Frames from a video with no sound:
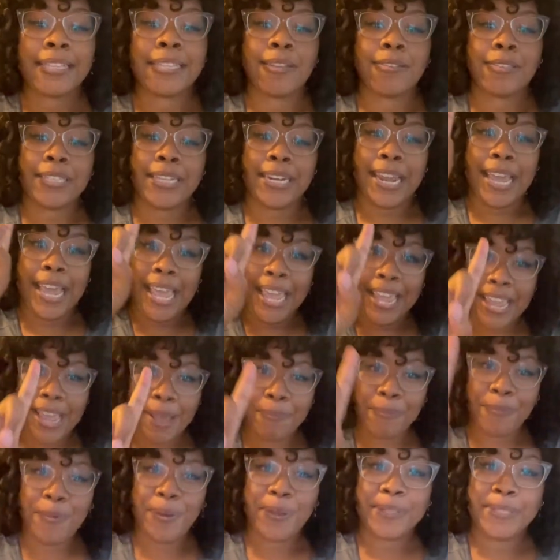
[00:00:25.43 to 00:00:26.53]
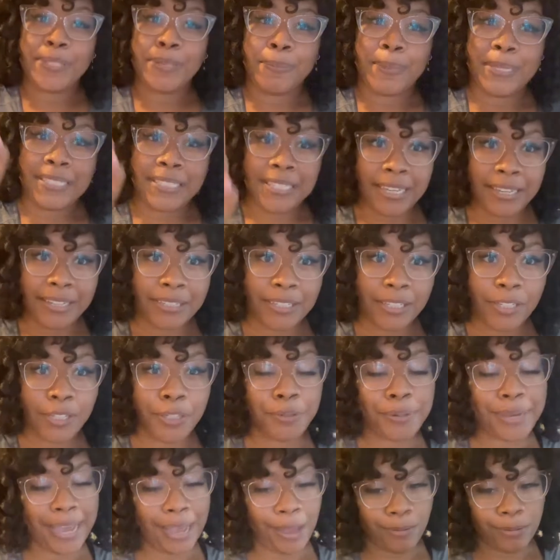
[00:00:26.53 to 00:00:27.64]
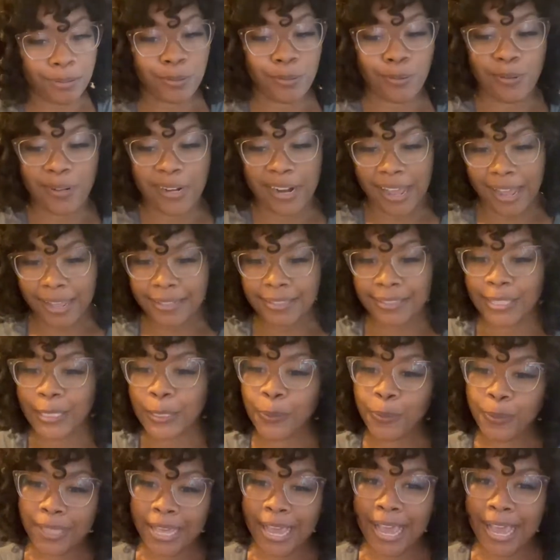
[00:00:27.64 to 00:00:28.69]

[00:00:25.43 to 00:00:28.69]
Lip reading: so today I'm going to be teaching you how to not do